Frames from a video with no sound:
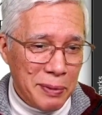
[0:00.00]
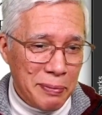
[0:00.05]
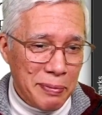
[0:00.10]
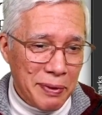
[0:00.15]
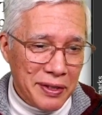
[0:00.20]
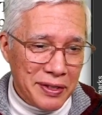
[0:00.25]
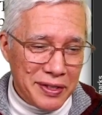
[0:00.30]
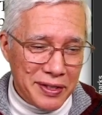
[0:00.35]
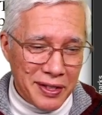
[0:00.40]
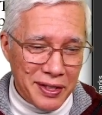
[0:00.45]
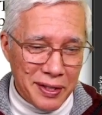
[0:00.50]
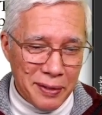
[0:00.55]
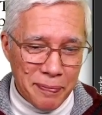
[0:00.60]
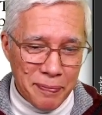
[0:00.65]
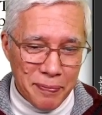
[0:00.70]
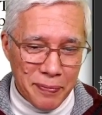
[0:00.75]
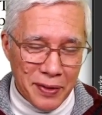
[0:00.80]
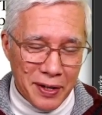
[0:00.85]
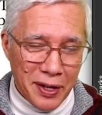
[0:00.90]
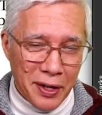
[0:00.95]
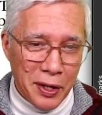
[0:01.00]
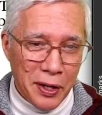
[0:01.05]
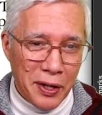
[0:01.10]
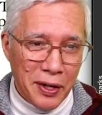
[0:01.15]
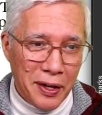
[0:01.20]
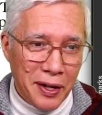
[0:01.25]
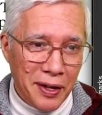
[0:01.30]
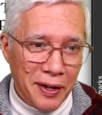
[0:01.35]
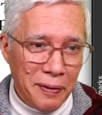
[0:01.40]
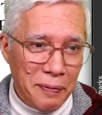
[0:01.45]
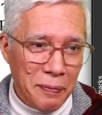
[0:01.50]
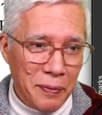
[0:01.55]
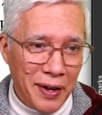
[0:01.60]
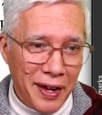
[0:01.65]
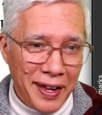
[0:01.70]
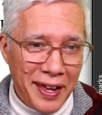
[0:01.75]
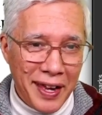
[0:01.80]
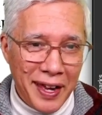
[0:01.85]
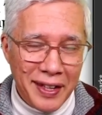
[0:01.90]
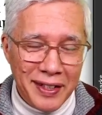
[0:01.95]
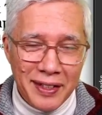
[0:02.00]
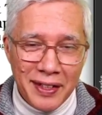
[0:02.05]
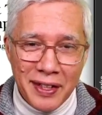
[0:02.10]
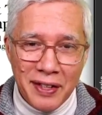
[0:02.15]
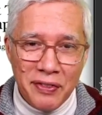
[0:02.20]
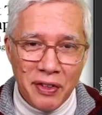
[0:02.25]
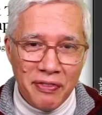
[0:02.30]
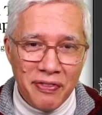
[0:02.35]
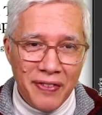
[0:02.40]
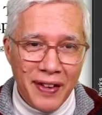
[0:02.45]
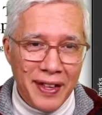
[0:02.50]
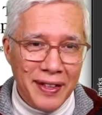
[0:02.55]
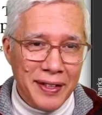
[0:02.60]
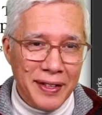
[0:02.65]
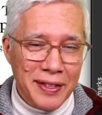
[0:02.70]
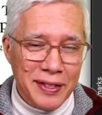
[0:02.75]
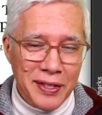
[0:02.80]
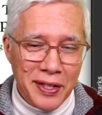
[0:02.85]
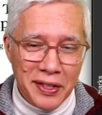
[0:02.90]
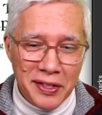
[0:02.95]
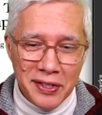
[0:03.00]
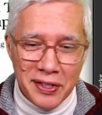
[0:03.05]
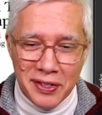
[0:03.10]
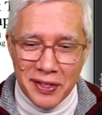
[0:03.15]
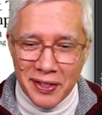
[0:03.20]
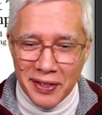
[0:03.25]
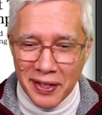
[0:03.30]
but I can't leave a failing test